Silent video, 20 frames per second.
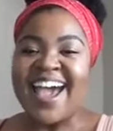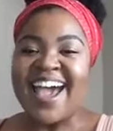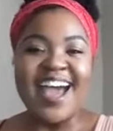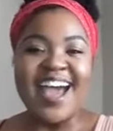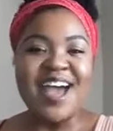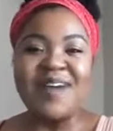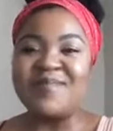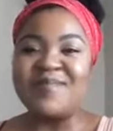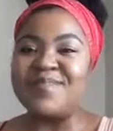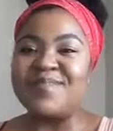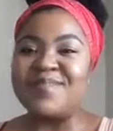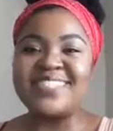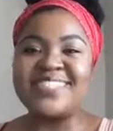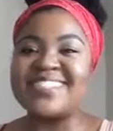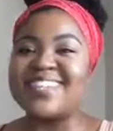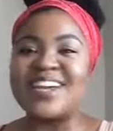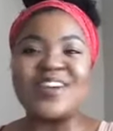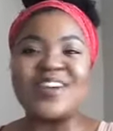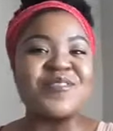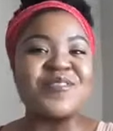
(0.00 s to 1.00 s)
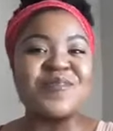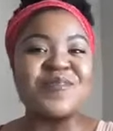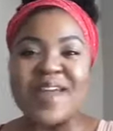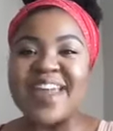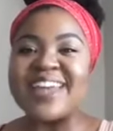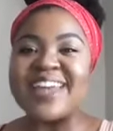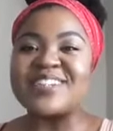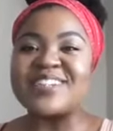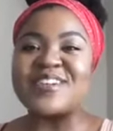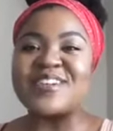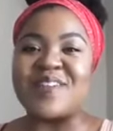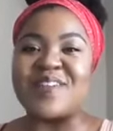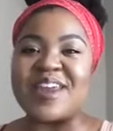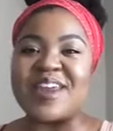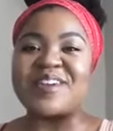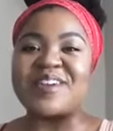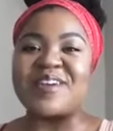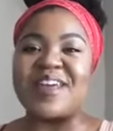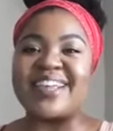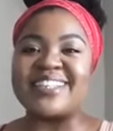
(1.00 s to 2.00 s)
Um, this is a great,
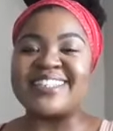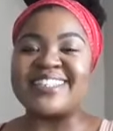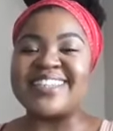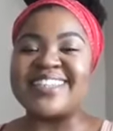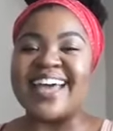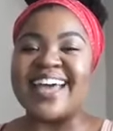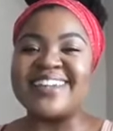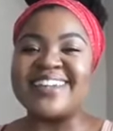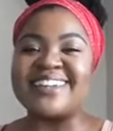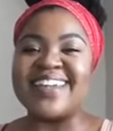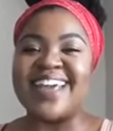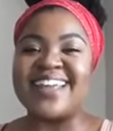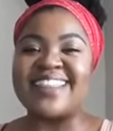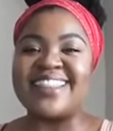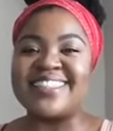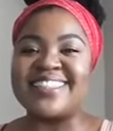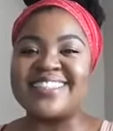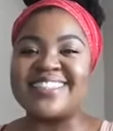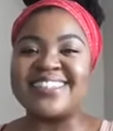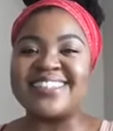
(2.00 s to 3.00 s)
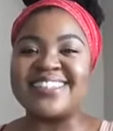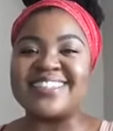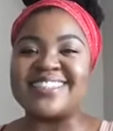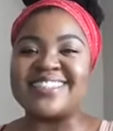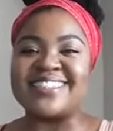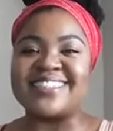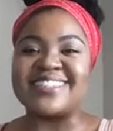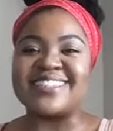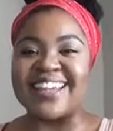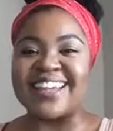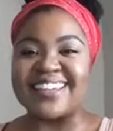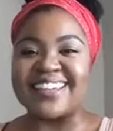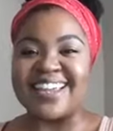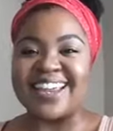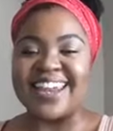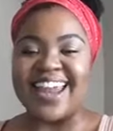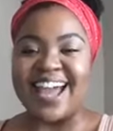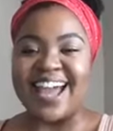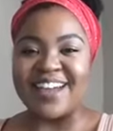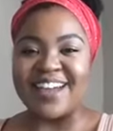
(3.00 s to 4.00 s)
great, great Sunday. This is
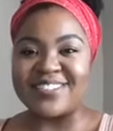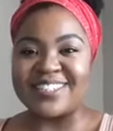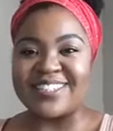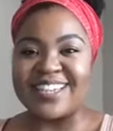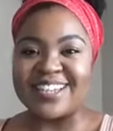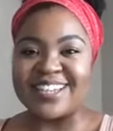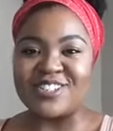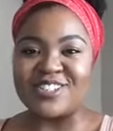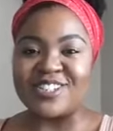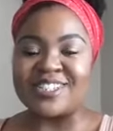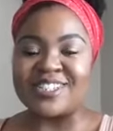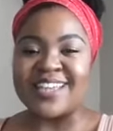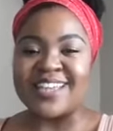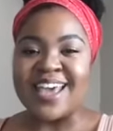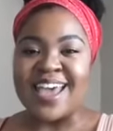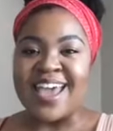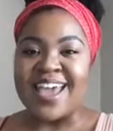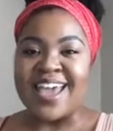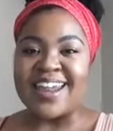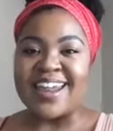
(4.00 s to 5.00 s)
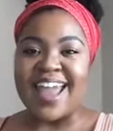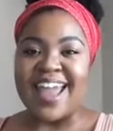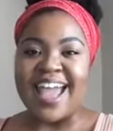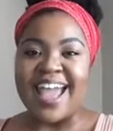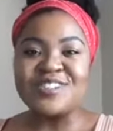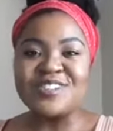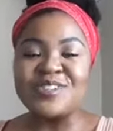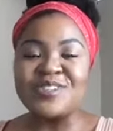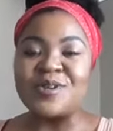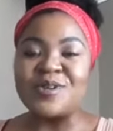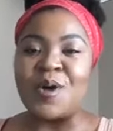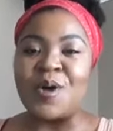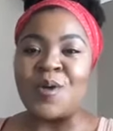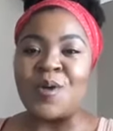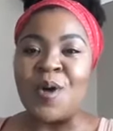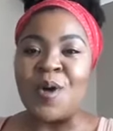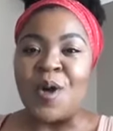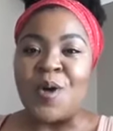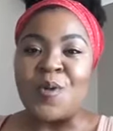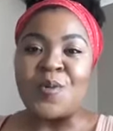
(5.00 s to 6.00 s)
Sunday live sessions, and as you know,
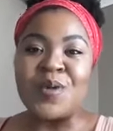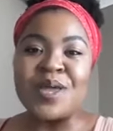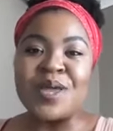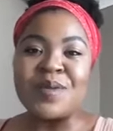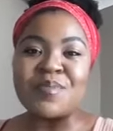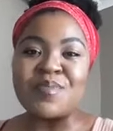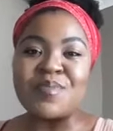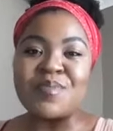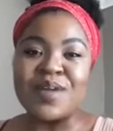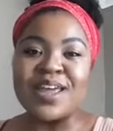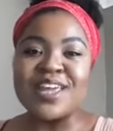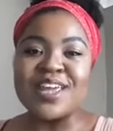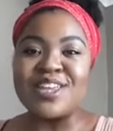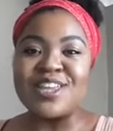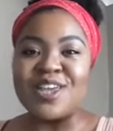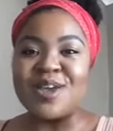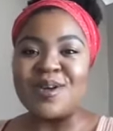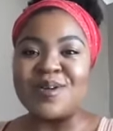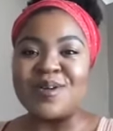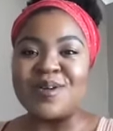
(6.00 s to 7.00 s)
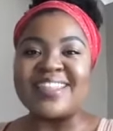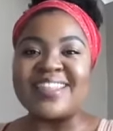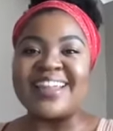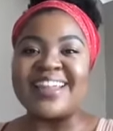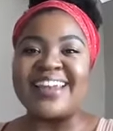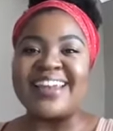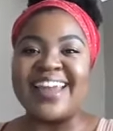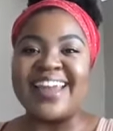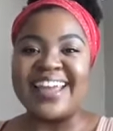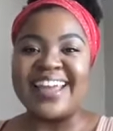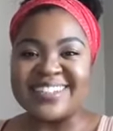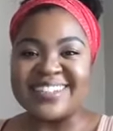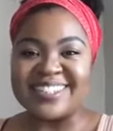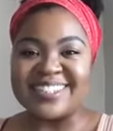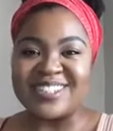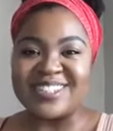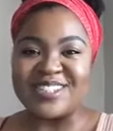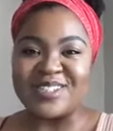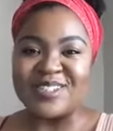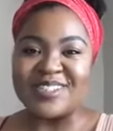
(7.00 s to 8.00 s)
we bring you the
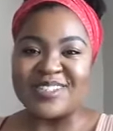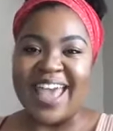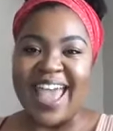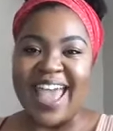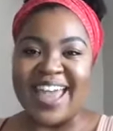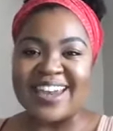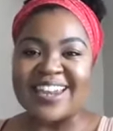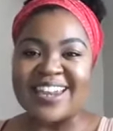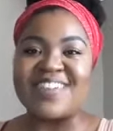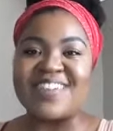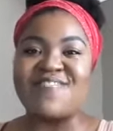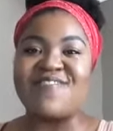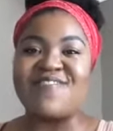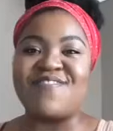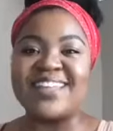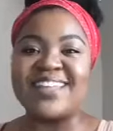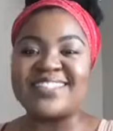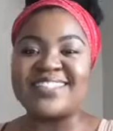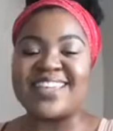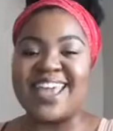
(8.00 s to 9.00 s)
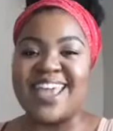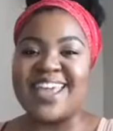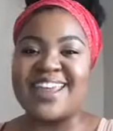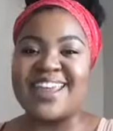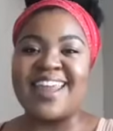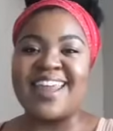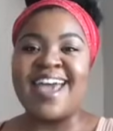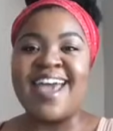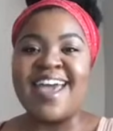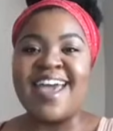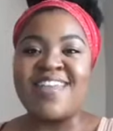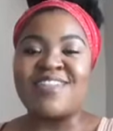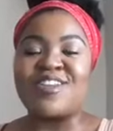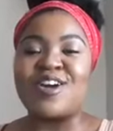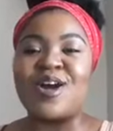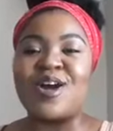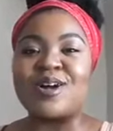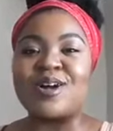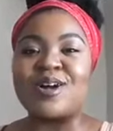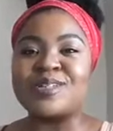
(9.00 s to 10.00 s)
latest news and events in
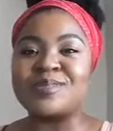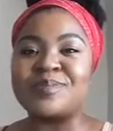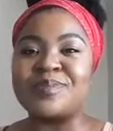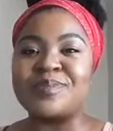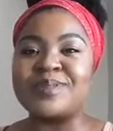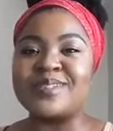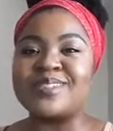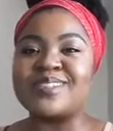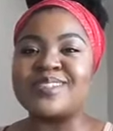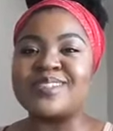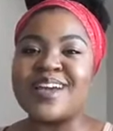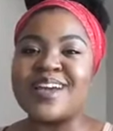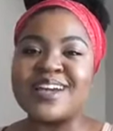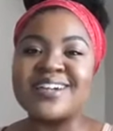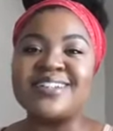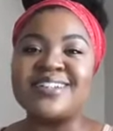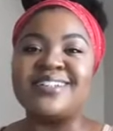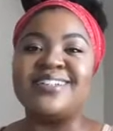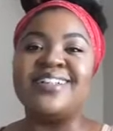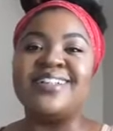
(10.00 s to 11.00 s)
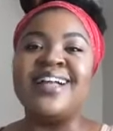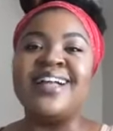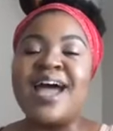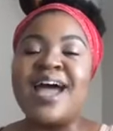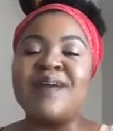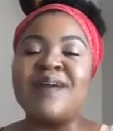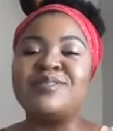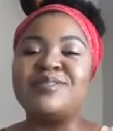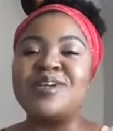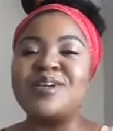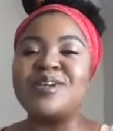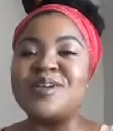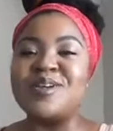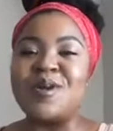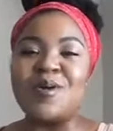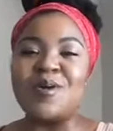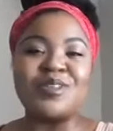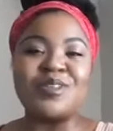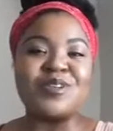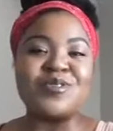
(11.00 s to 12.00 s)
the gospel circle. I'm sure you
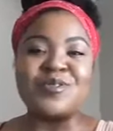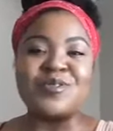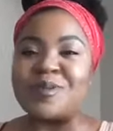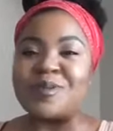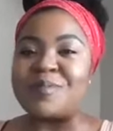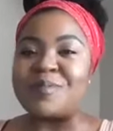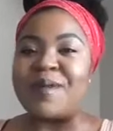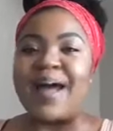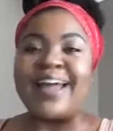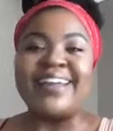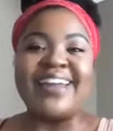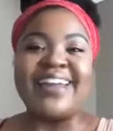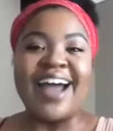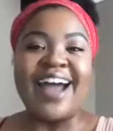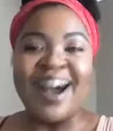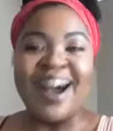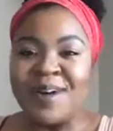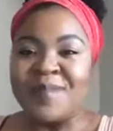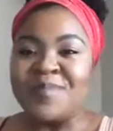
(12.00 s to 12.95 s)
know the drill by now.